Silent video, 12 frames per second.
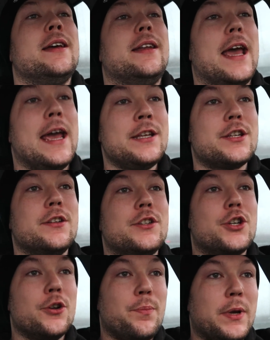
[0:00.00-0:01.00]
The engine
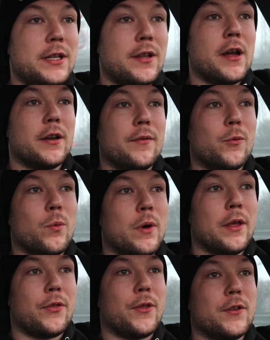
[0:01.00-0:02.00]
should be done
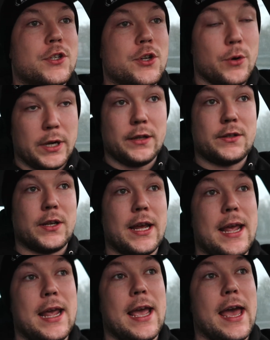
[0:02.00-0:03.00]
with tuning
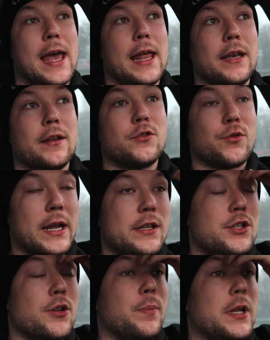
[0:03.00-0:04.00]
today, and the
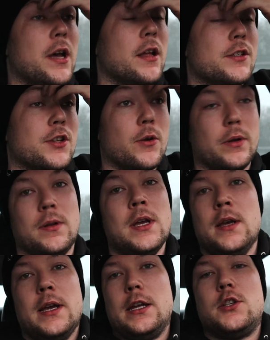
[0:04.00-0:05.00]
trend should be done, so
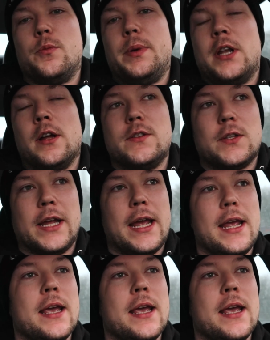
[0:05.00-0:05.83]
it should be done today.